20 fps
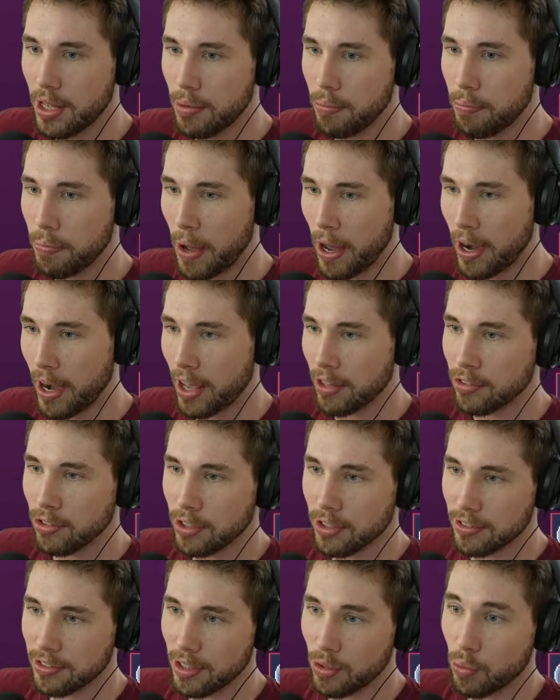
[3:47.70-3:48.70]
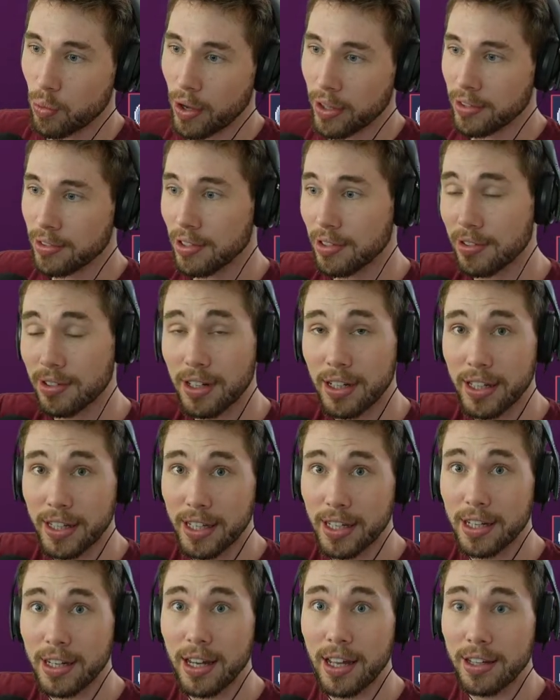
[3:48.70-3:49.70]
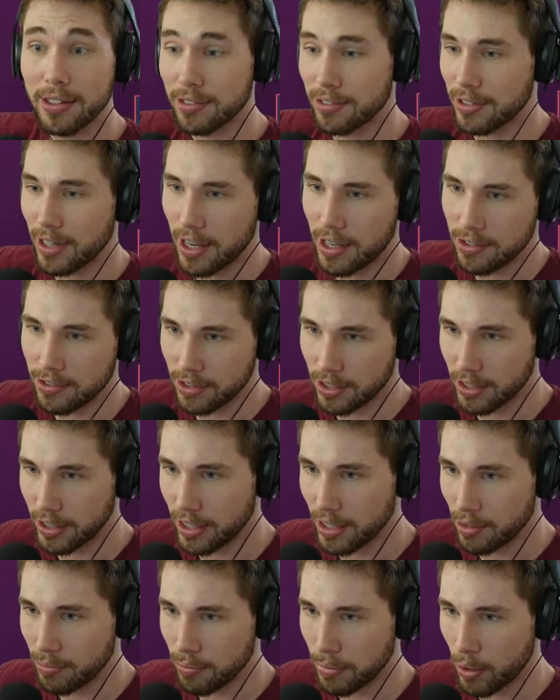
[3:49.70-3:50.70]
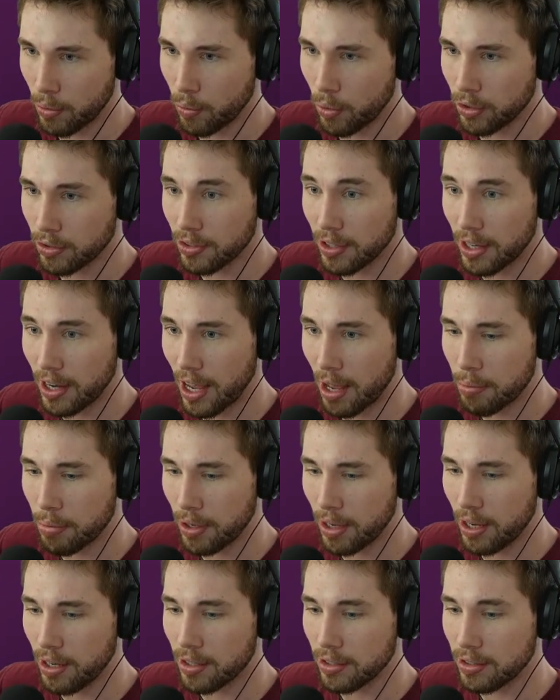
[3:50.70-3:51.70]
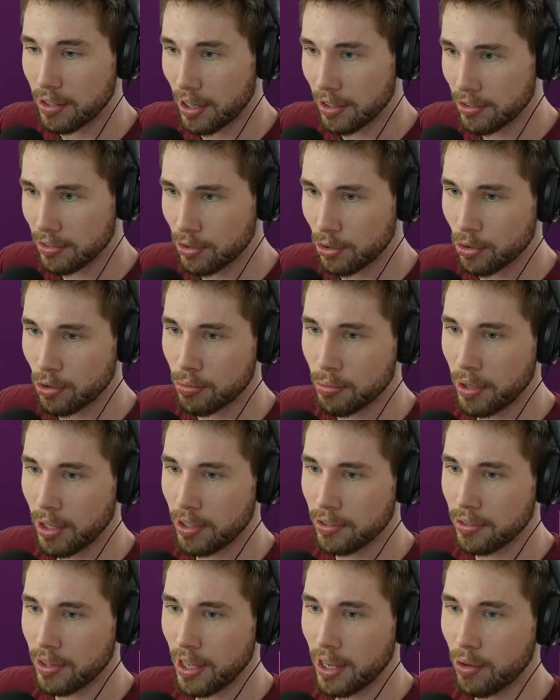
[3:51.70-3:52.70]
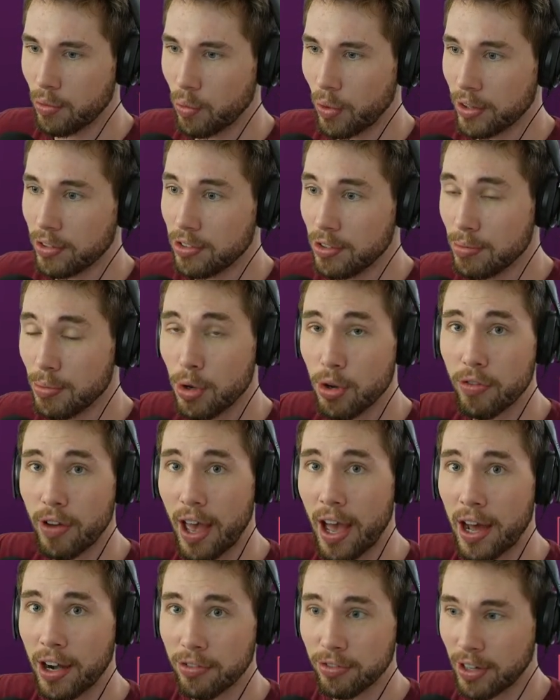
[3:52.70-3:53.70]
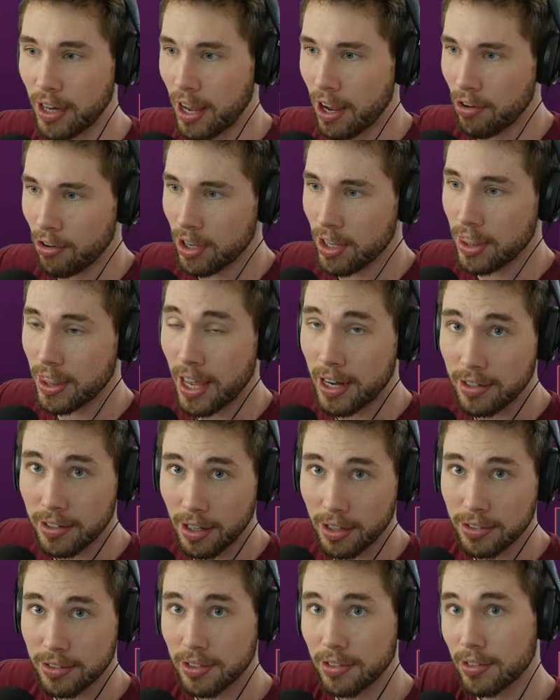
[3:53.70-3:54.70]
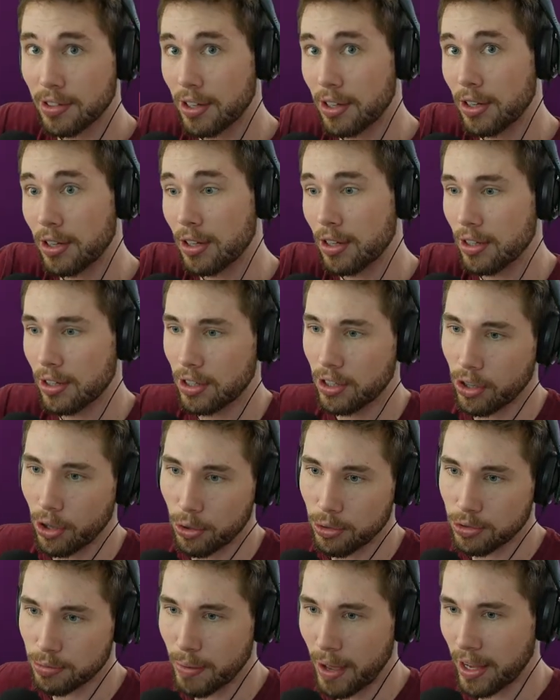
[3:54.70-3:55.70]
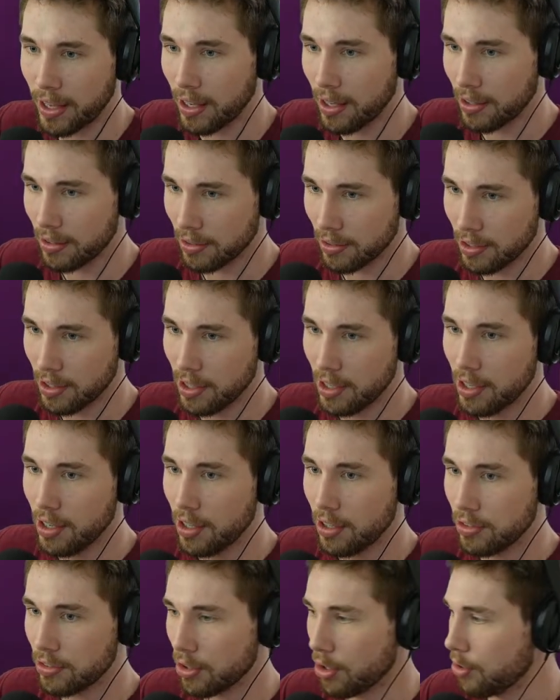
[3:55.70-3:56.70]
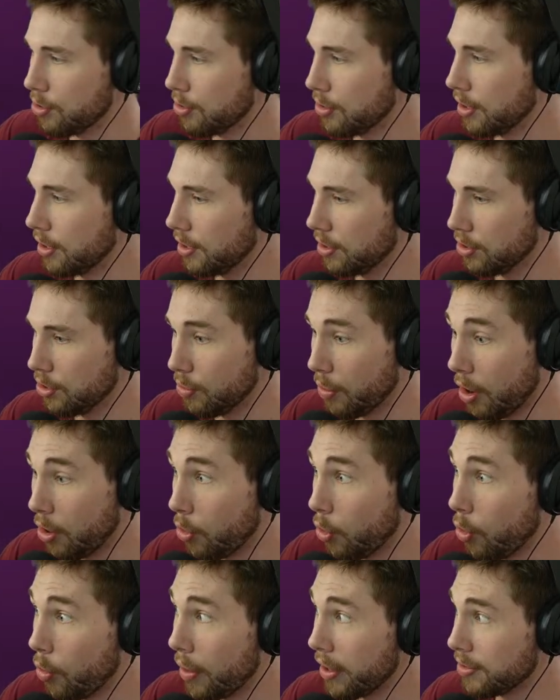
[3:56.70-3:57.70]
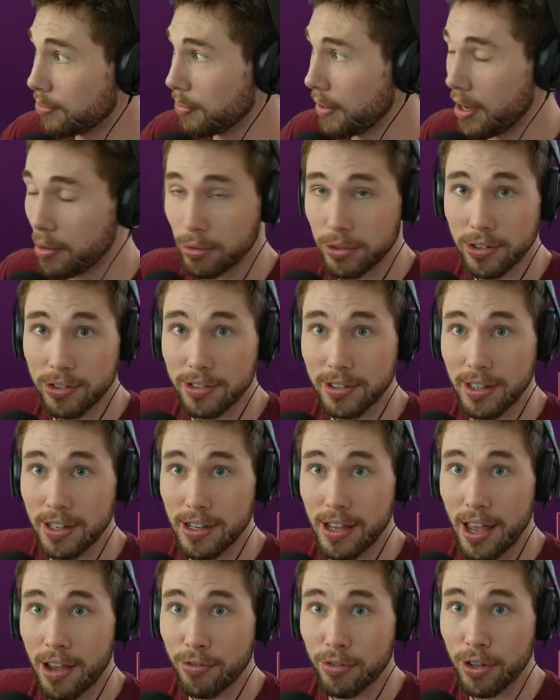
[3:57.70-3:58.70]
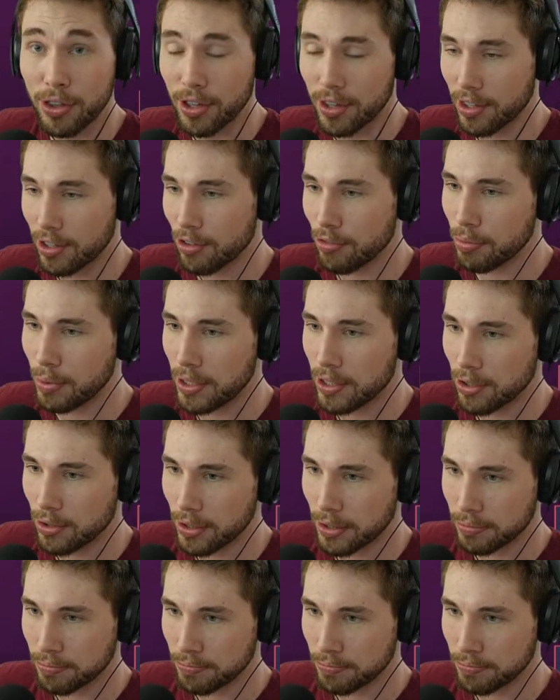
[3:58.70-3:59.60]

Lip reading: But as you can see, once it's cleared, it stays cleared. But what's going to happen in a dust storm is that once you move out of an area, that dust is going to close back in. So you won't always be able to see everything that you've been doing.